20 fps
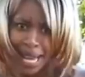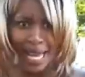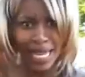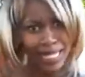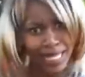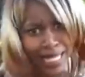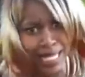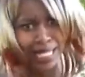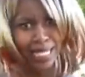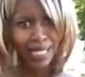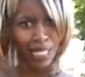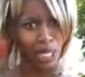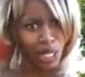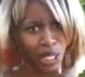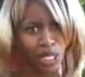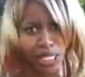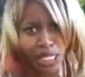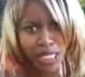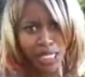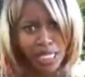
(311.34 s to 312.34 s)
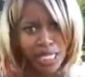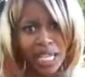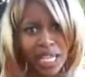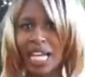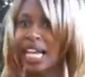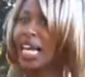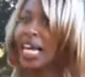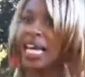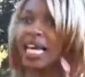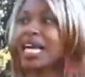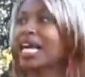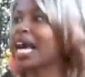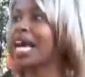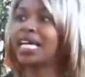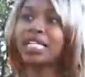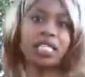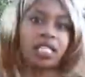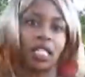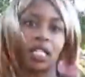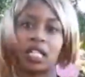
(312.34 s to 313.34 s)
Is he sirs? He
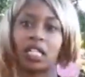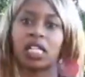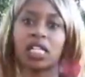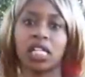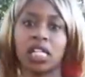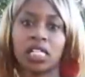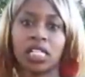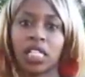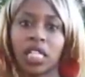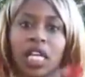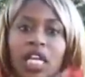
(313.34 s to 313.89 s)
ain't sirs.